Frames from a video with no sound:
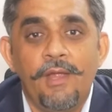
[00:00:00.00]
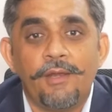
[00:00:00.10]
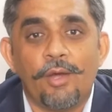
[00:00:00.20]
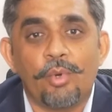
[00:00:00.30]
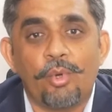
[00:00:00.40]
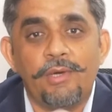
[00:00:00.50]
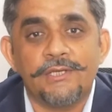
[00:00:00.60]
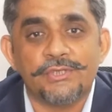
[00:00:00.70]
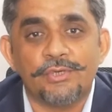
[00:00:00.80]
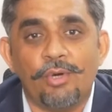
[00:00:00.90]
Now
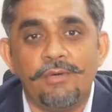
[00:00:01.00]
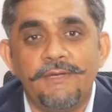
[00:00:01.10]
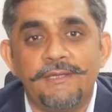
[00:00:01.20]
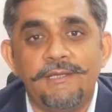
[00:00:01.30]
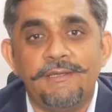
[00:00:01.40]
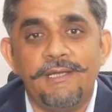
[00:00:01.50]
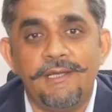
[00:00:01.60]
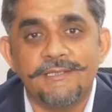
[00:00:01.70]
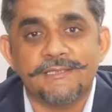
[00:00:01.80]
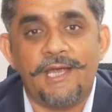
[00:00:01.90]
cholesterol within
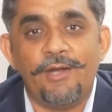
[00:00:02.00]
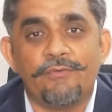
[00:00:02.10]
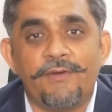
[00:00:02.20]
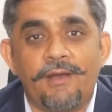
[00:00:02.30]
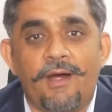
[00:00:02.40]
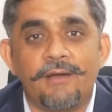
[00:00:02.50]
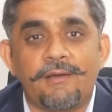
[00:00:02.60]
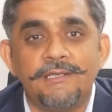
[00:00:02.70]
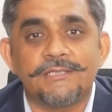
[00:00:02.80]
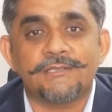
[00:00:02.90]
the inside of an
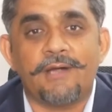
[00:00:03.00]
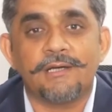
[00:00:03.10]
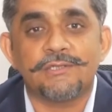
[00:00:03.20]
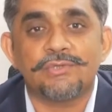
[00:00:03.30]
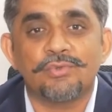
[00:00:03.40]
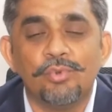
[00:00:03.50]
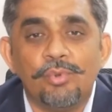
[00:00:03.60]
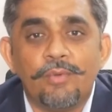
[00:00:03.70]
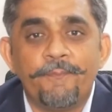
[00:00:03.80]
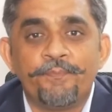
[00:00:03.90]
artery starts to